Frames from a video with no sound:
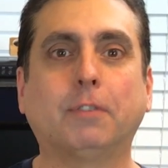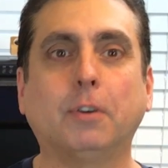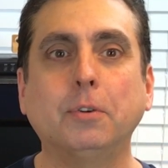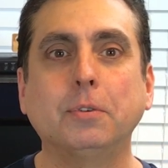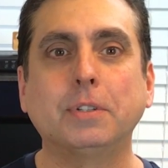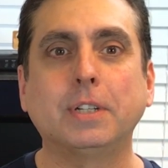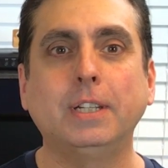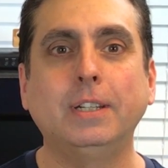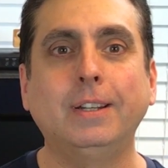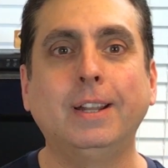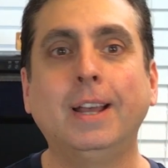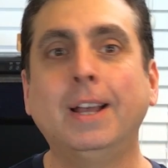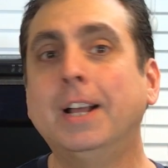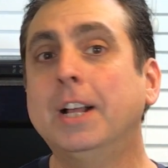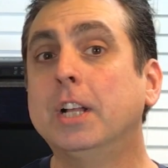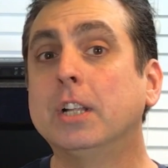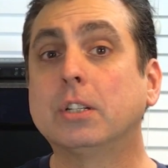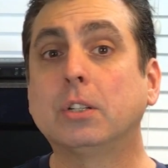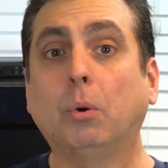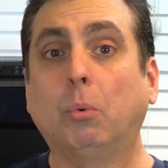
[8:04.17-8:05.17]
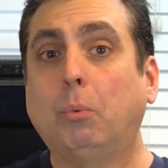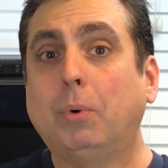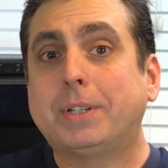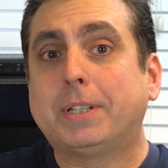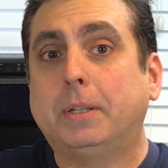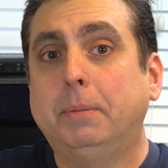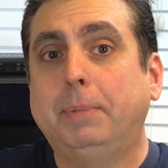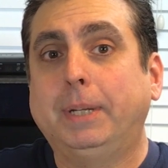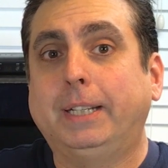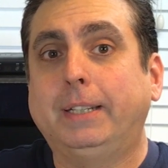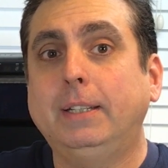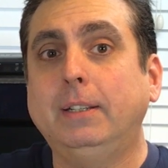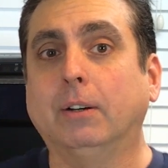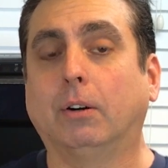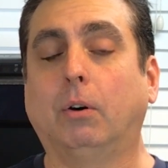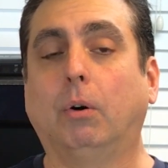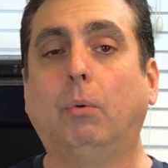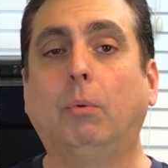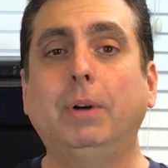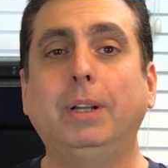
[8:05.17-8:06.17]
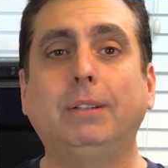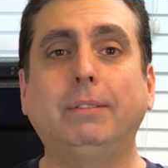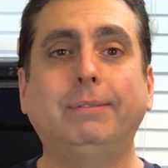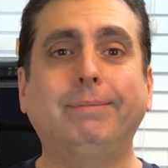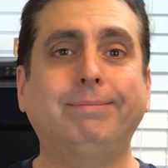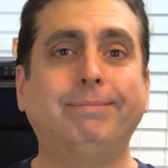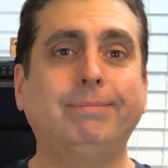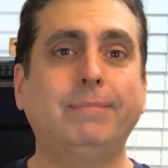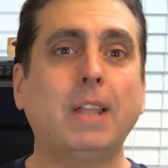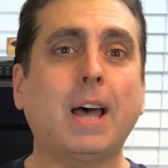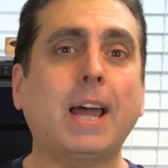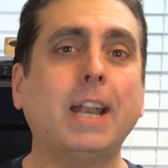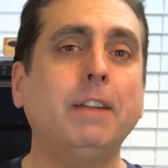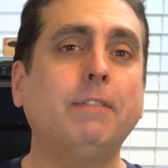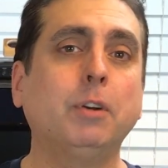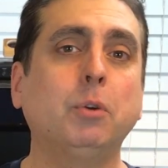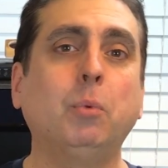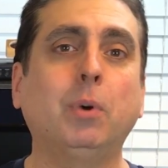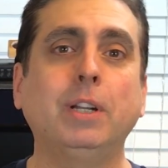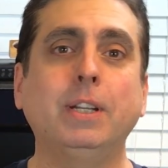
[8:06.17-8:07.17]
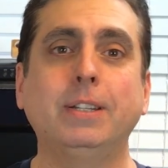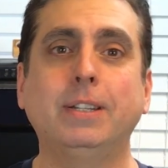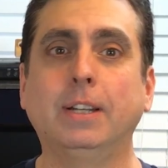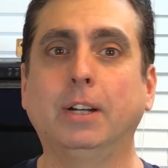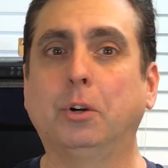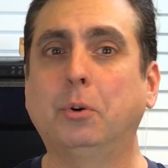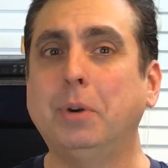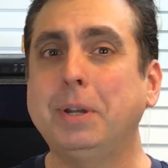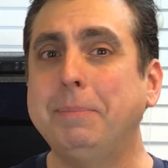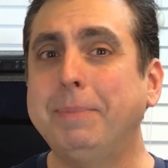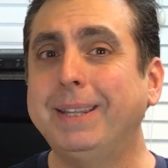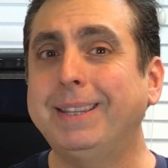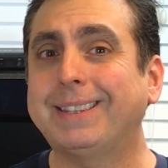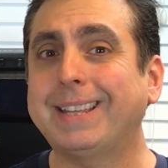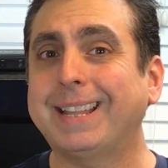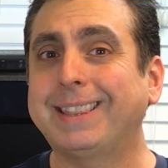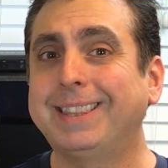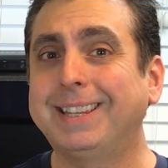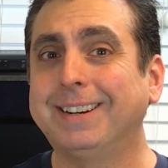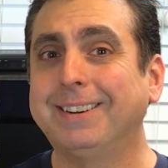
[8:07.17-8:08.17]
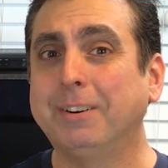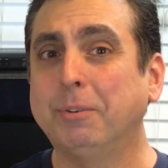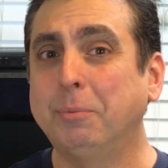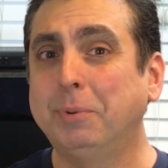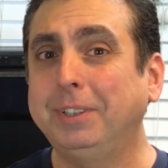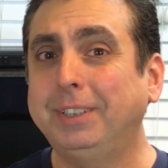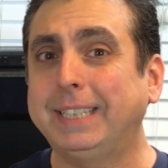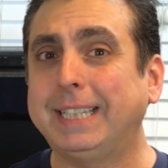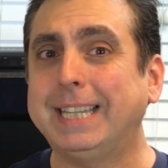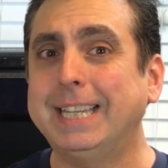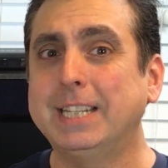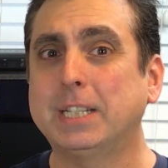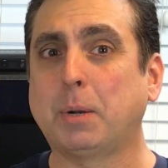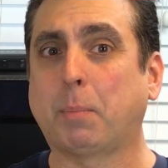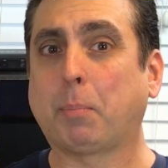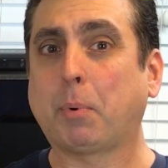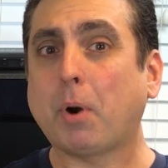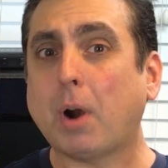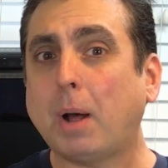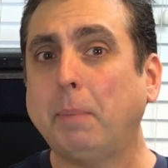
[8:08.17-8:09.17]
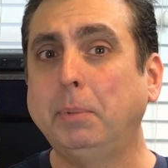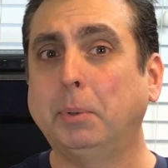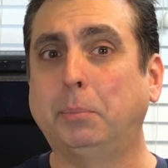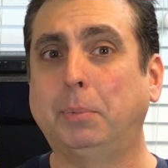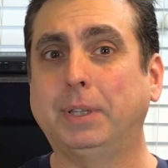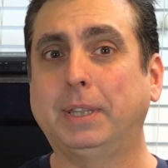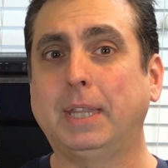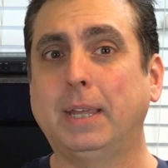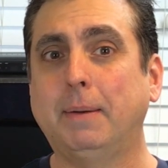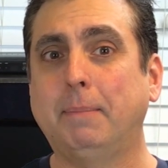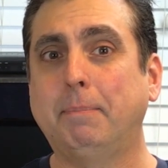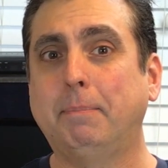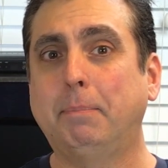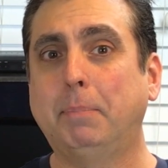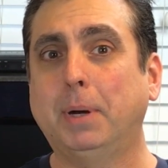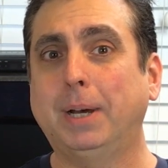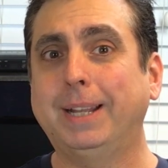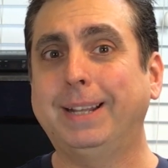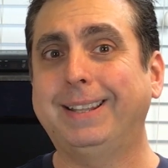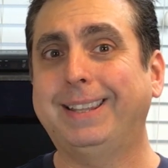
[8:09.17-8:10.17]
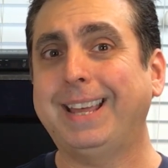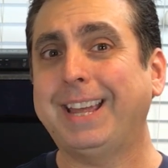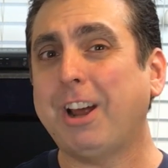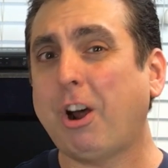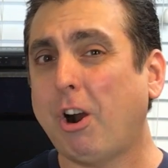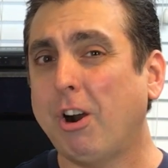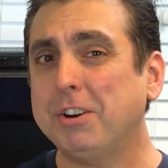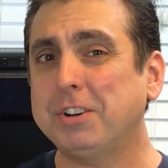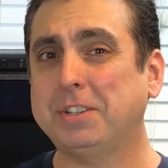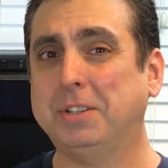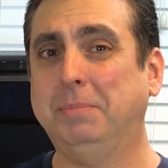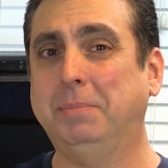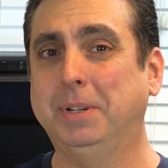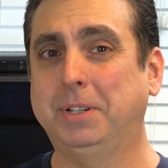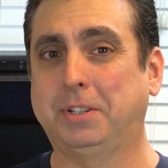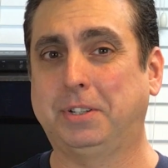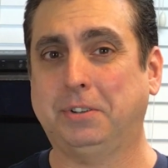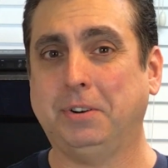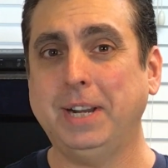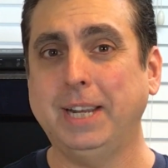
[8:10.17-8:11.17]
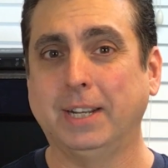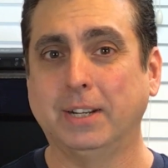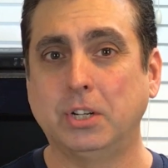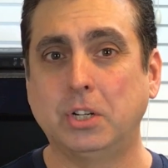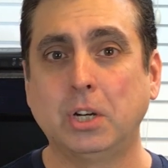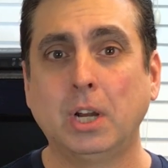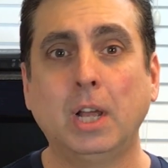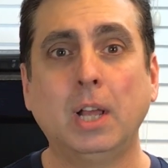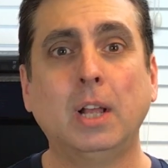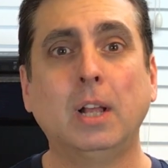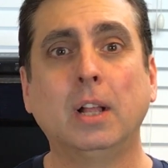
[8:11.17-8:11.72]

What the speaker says: Frozen. So what's the big deal? Well, not everyone is in agreement that there really is a problem with them, but they are somewhat strange.